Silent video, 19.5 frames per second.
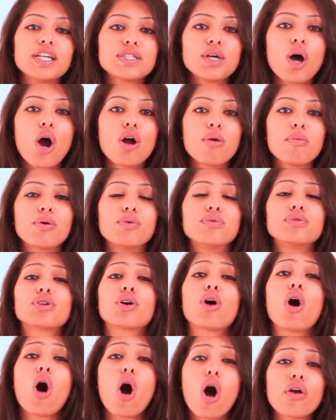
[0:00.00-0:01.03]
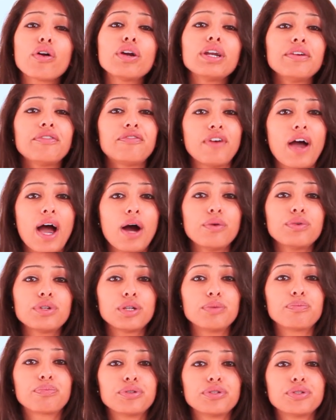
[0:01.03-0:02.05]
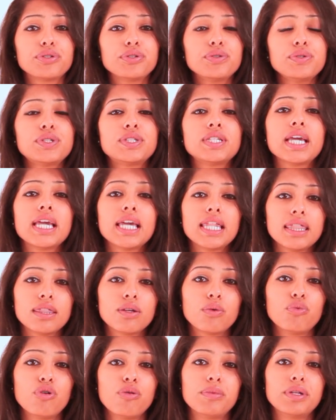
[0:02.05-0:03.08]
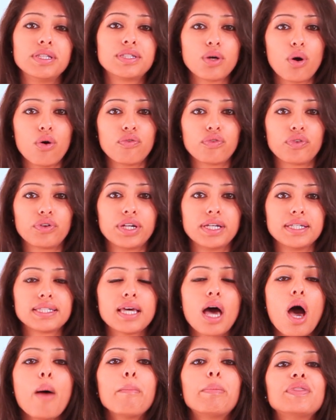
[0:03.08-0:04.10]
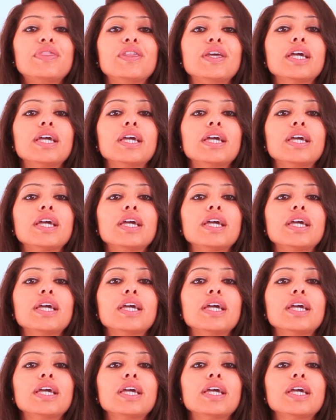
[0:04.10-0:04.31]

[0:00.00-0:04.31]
These hormones are already found and produced in the women's ovaries,